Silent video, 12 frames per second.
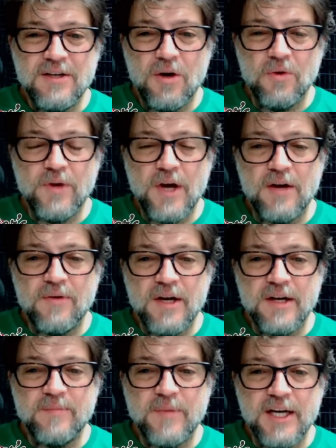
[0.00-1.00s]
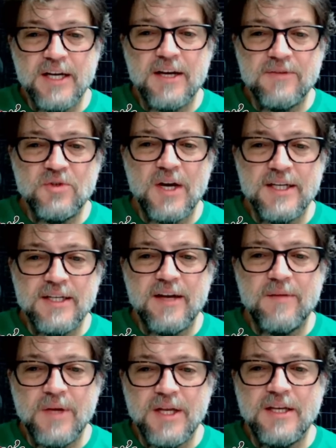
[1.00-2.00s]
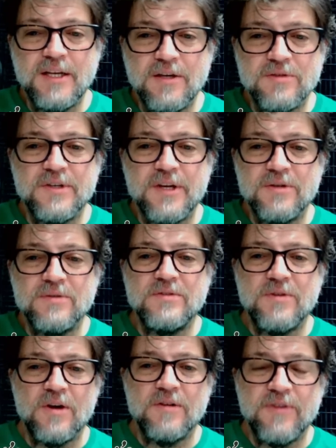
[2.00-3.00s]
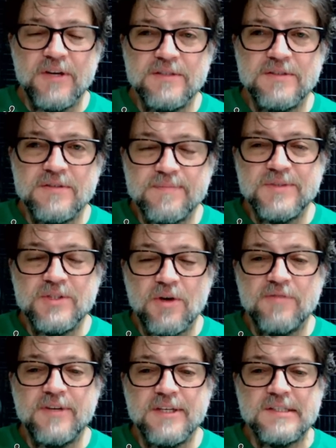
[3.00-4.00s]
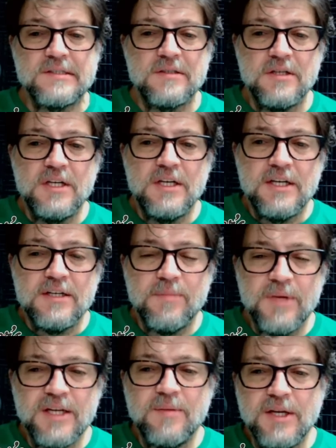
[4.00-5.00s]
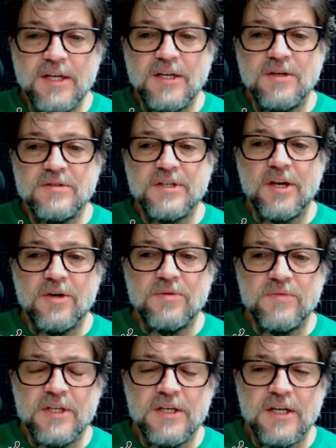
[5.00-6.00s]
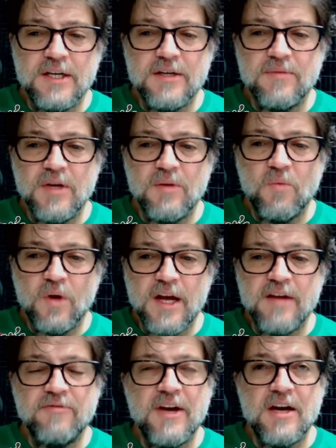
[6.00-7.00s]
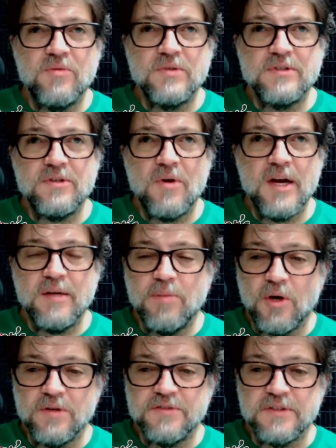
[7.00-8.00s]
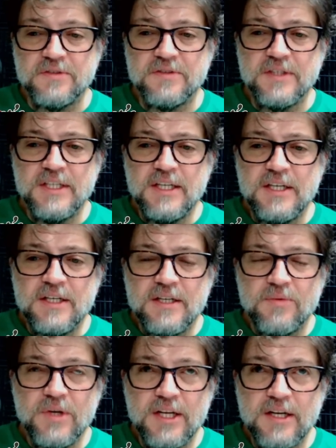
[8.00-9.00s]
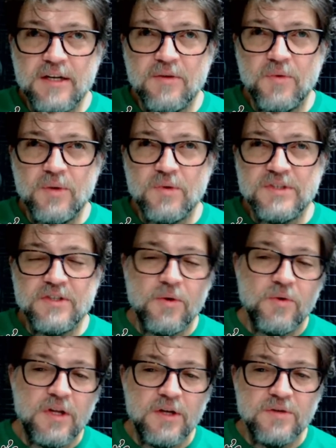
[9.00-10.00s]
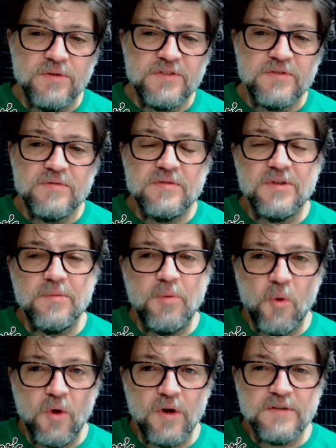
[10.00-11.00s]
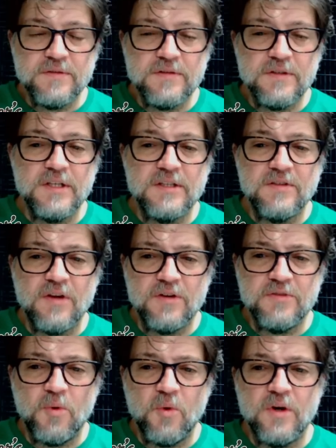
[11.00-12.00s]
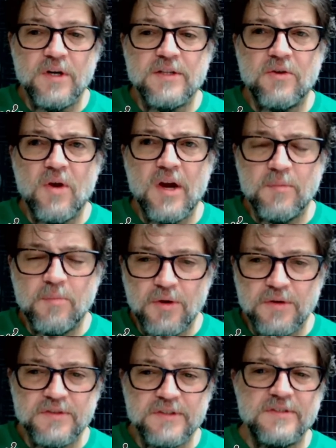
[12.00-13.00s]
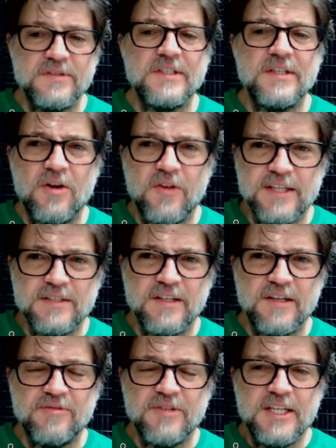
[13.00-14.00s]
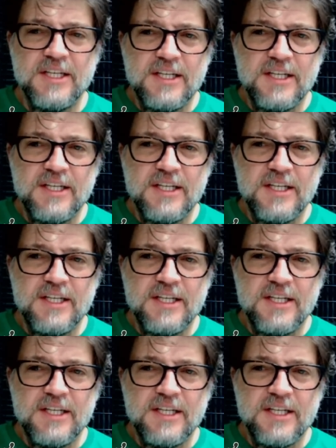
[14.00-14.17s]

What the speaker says: Old hot rod of mine. I've tried that many years ago, Starface. Many, many years ago, and what I found was the crank pulses. We were so close to the port, to the exhaust port, and the crank pulses and all that stuff.